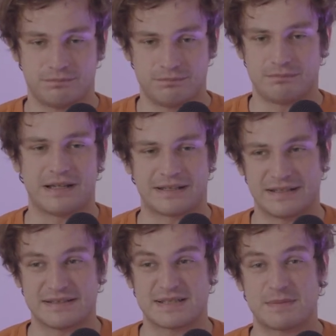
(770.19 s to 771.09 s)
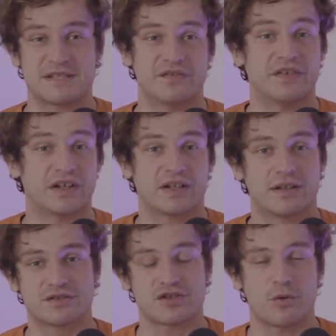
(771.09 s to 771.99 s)
like a specific
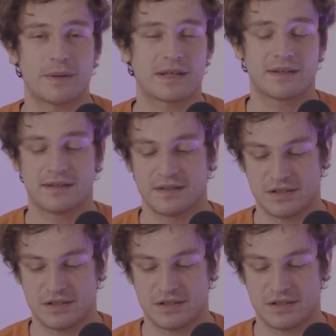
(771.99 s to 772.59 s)
topic